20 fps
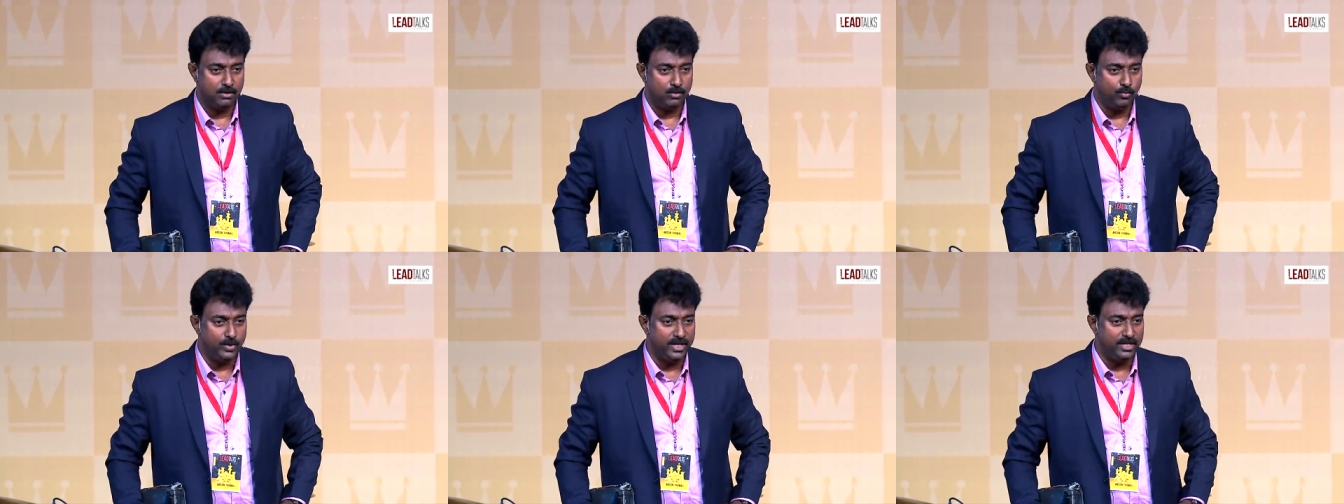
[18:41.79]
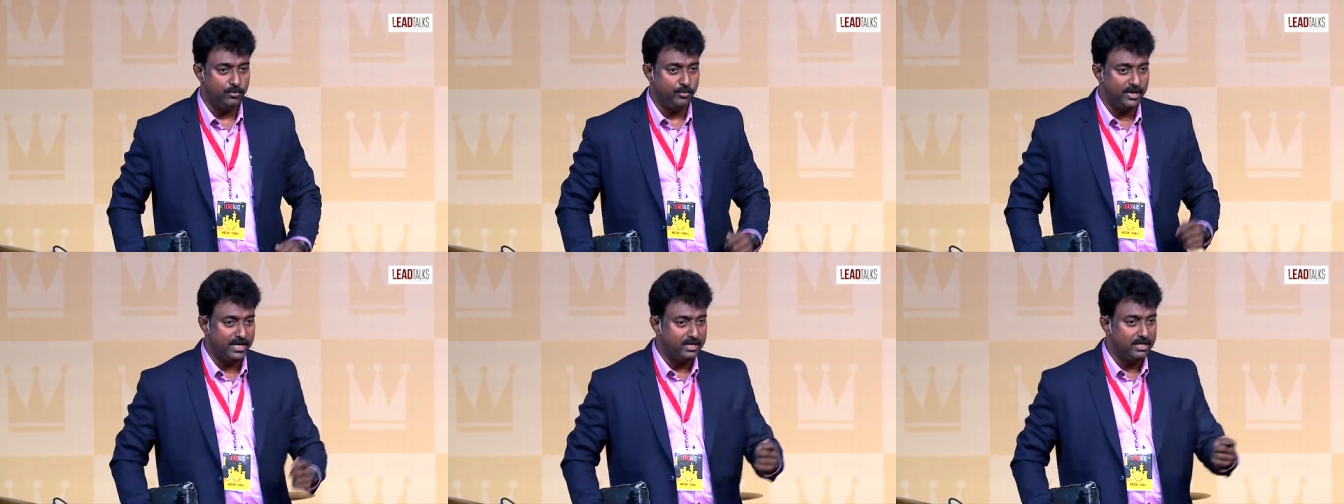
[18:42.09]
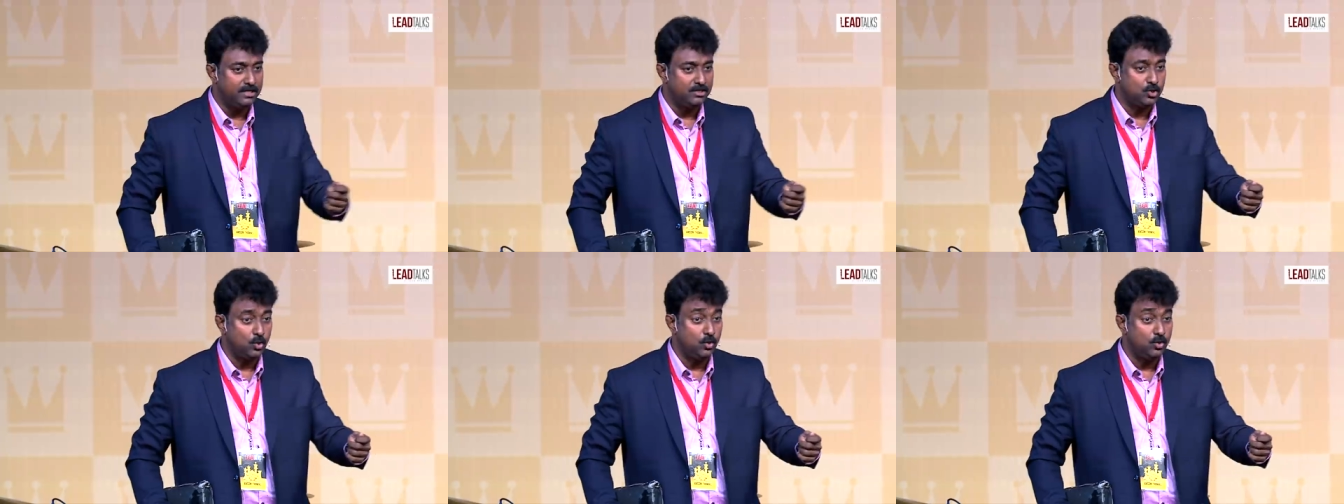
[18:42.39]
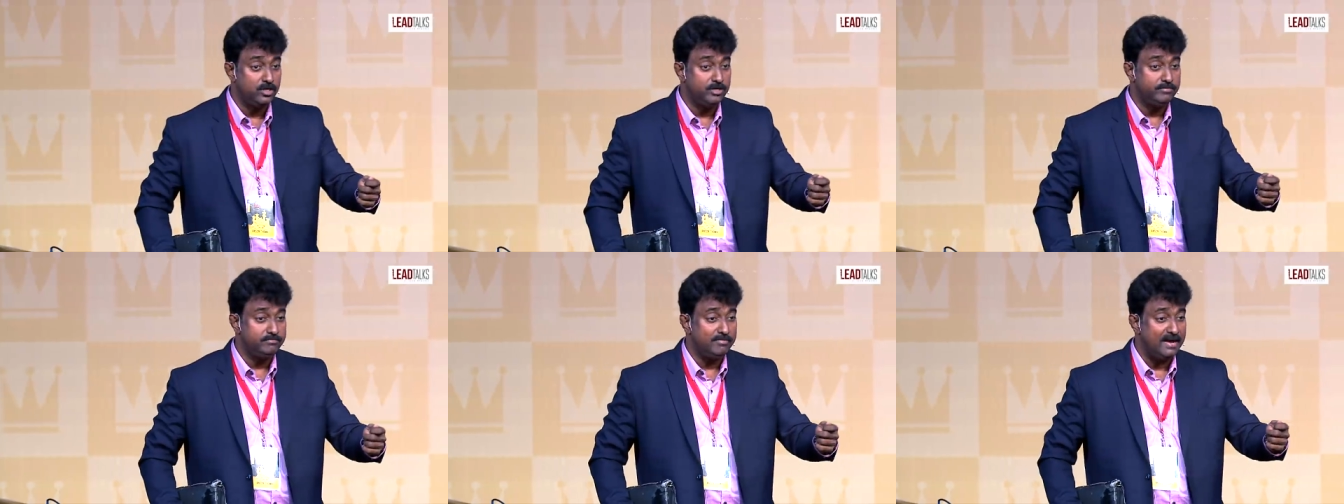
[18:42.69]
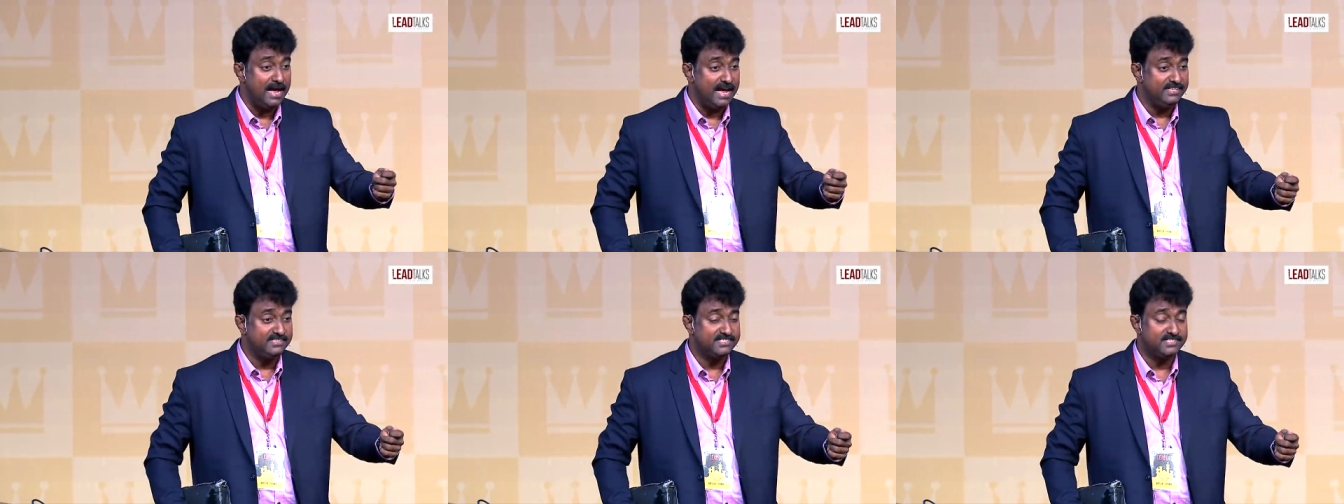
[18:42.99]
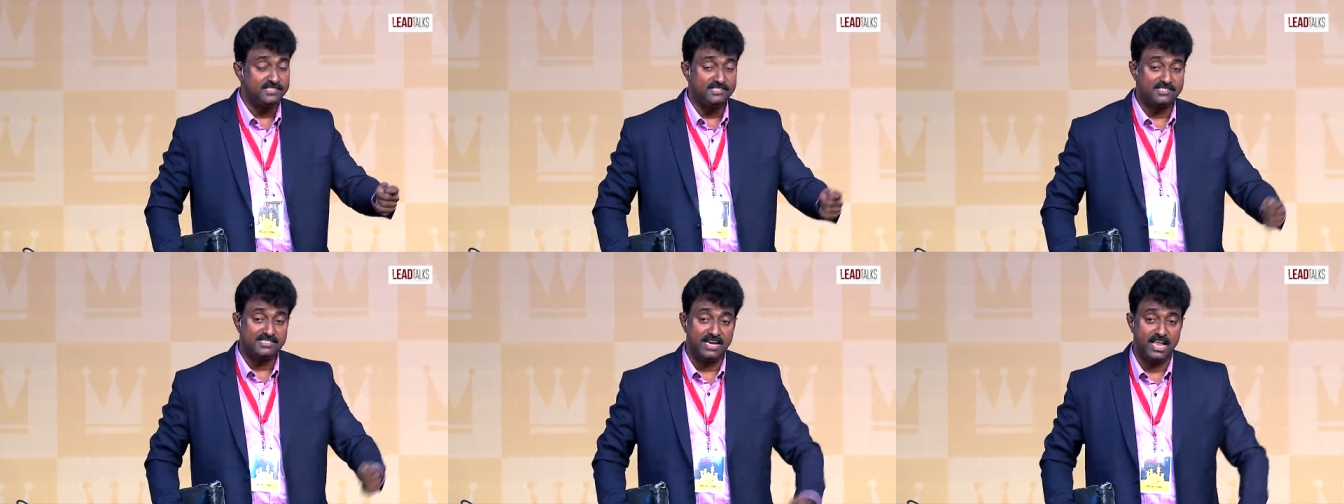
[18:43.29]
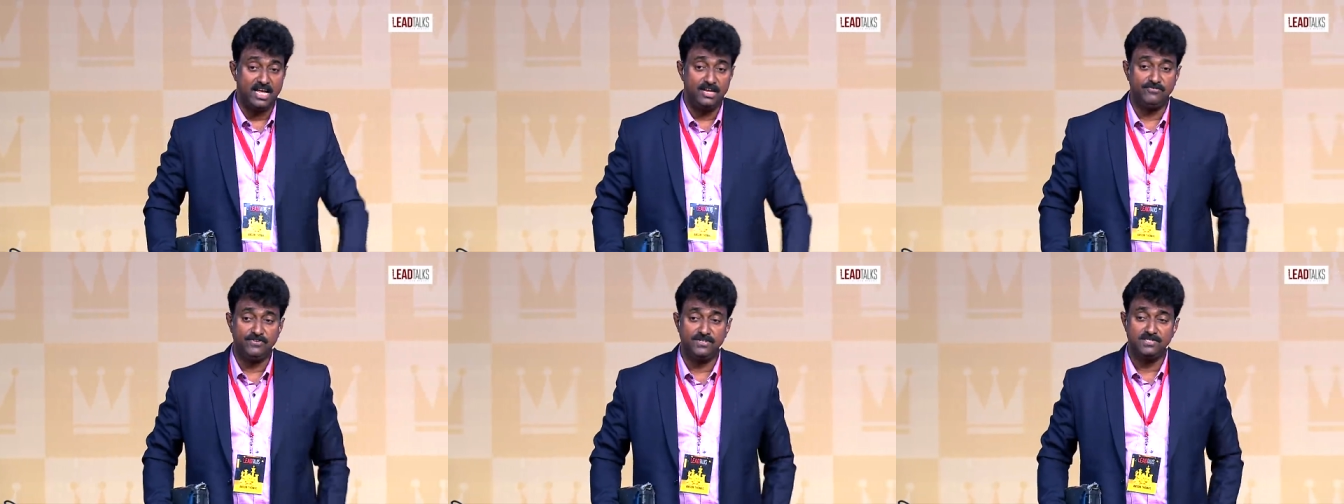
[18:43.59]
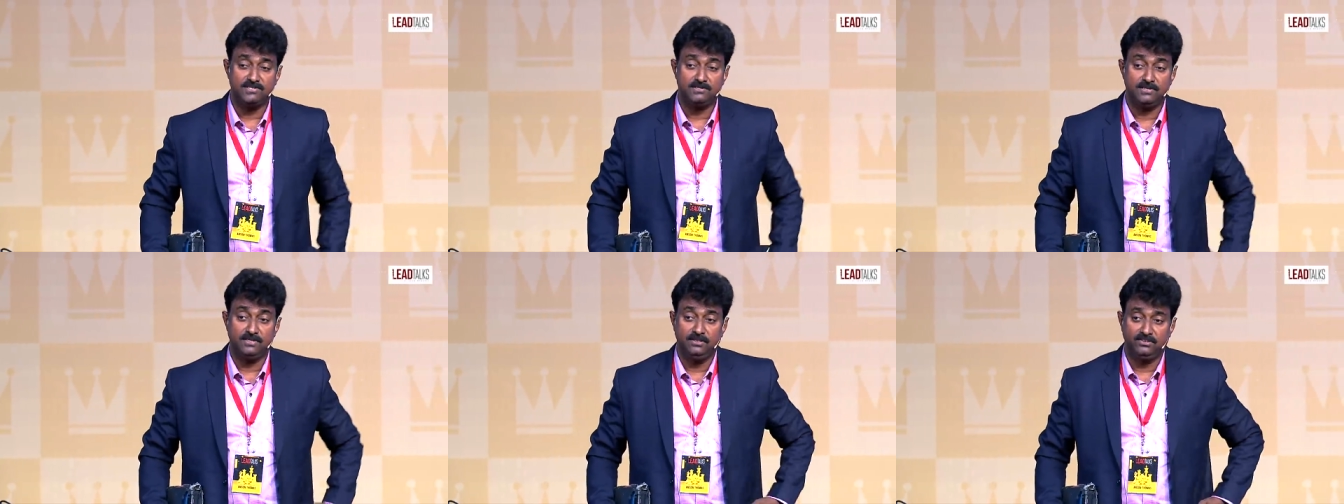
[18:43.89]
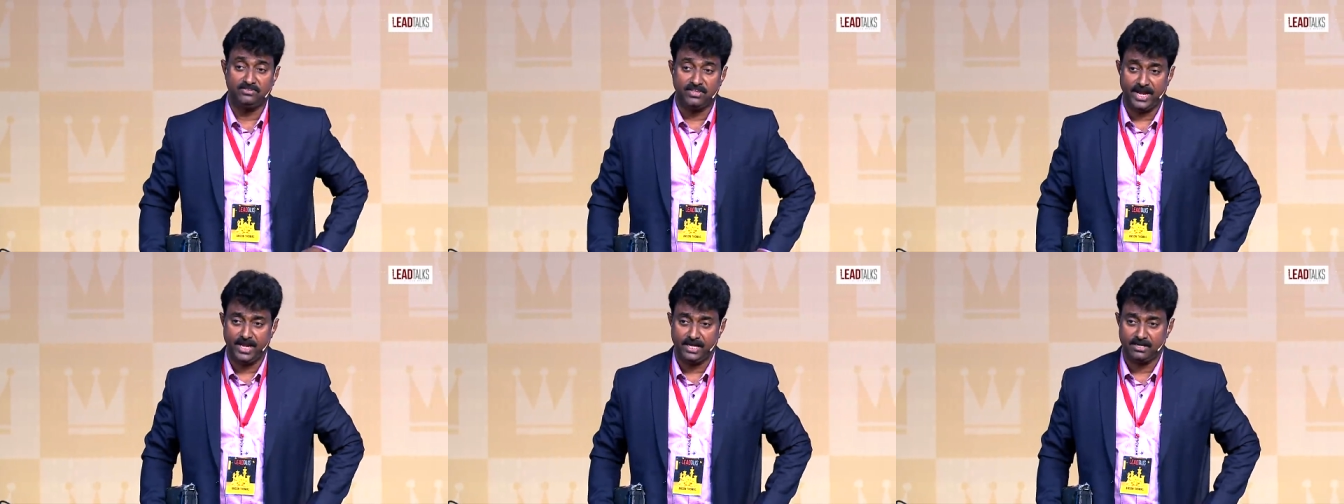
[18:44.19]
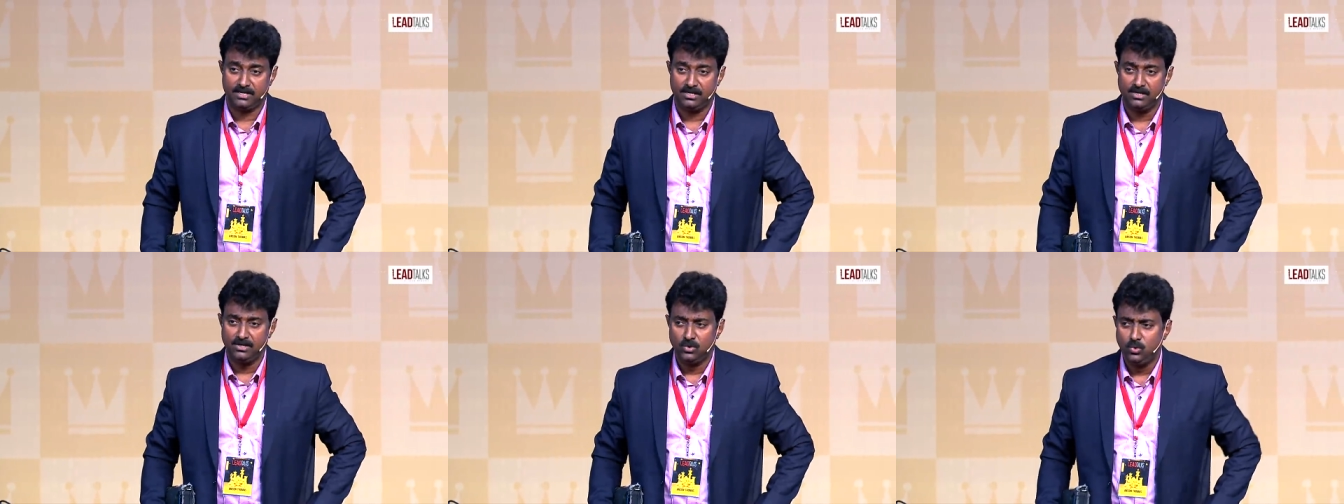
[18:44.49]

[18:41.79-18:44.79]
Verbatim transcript: when he went and told him, Anson's life is in threat.